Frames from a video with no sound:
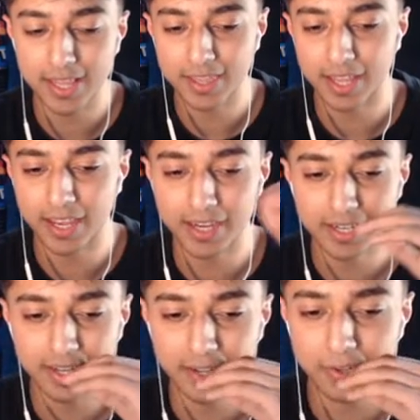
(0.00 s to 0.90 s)

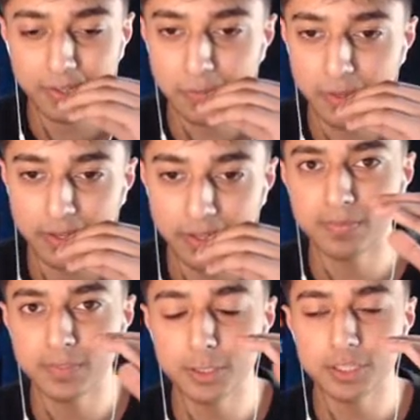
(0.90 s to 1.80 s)
like, how do I explain this?
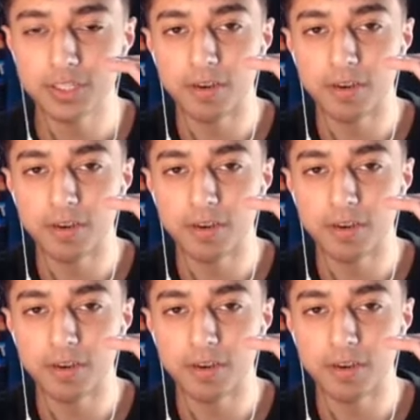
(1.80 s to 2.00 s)
Just